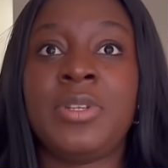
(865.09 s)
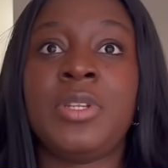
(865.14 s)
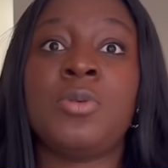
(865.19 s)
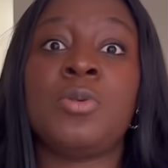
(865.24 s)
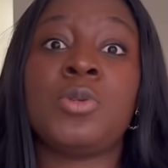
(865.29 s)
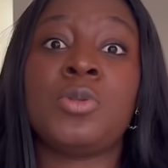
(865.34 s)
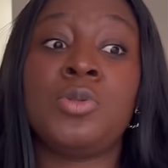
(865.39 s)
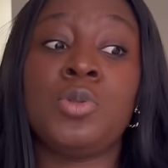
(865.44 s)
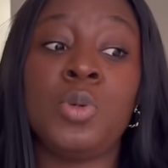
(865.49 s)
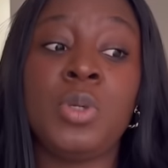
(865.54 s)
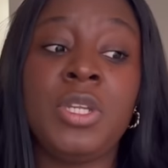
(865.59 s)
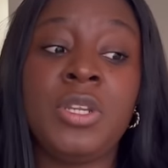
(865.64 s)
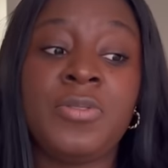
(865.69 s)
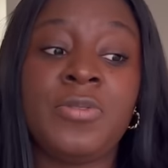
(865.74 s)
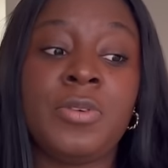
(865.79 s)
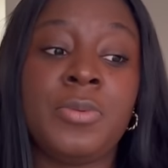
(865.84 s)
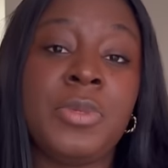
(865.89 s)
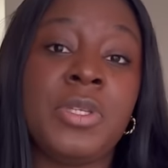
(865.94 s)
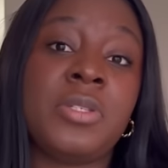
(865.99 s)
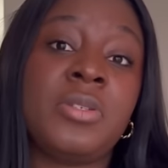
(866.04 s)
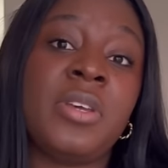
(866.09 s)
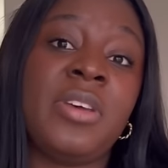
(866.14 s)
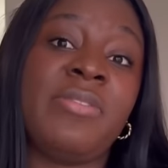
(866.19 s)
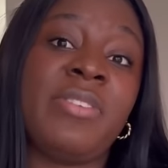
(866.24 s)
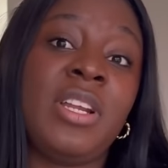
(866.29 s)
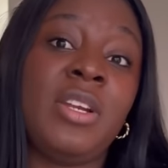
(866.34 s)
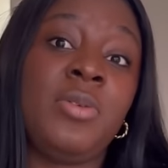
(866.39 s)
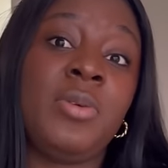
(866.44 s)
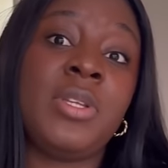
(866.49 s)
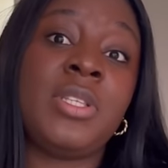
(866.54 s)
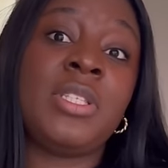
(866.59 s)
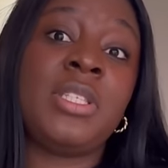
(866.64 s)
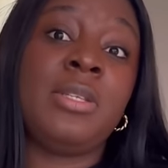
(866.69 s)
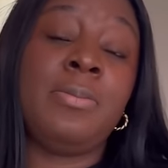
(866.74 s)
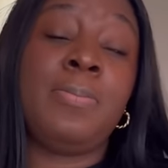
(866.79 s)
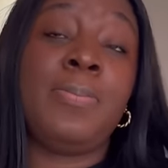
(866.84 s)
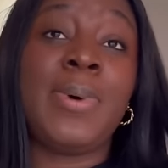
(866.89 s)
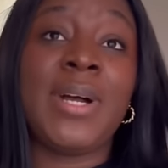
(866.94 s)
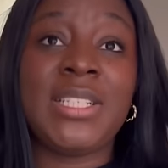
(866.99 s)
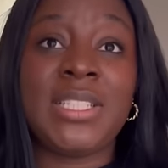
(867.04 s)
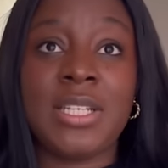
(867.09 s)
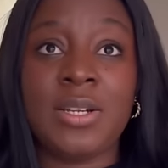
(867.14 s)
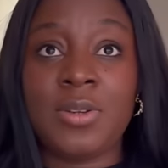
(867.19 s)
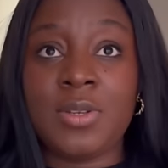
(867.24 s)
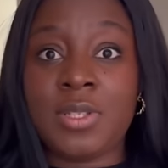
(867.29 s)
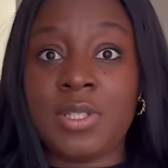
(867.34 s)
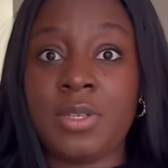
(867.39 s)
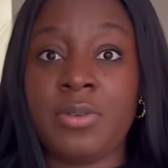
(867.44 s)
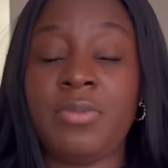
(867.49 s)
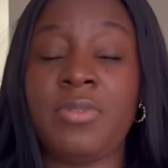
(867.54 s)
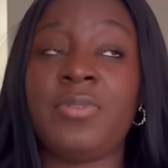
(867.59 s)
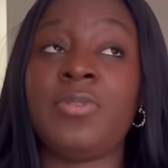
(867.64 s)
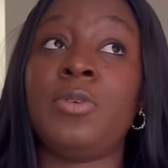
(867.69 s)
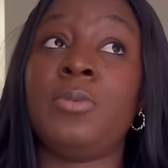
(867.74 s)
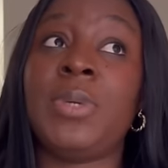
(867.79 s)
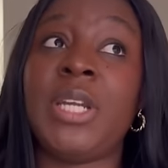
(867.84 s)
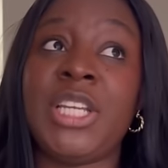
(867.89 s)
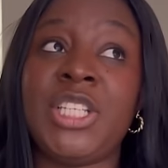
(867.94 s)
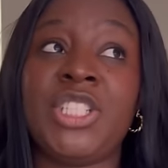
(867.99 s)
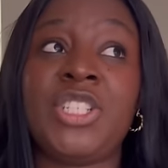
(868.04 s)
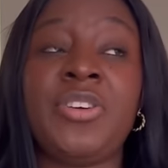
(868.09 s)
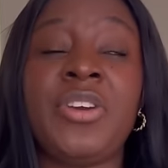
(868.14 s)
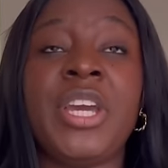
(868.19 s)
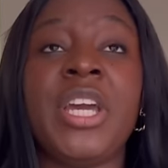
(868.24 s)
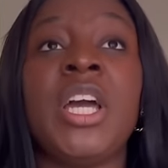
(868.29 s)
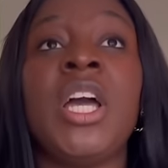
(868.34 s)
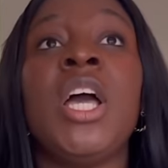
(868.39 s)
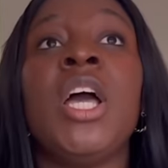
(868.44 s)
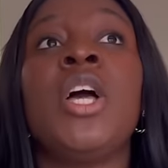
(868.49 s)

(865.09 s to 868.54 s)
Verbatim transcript: There was no need for me to evaluate the bachelor's degree from Nigeria.